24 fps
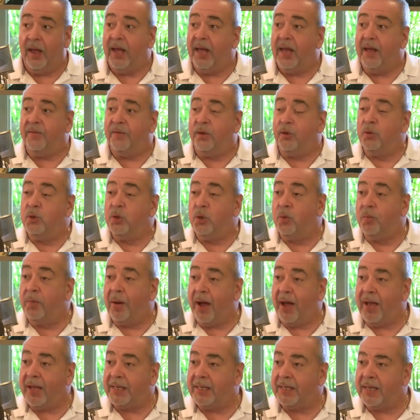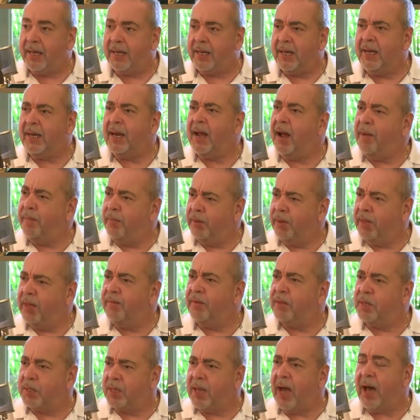If you do buy a ticket, I believe
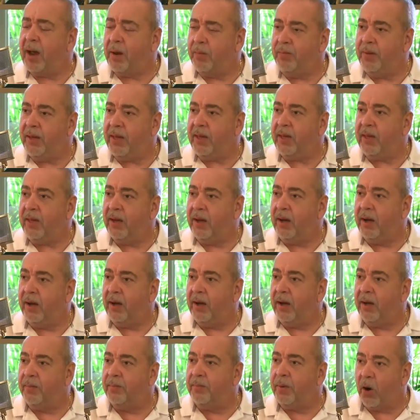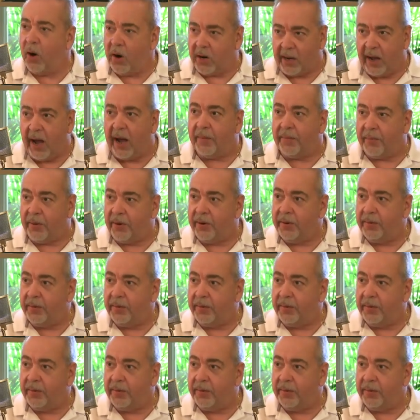it's got to be a park hopper.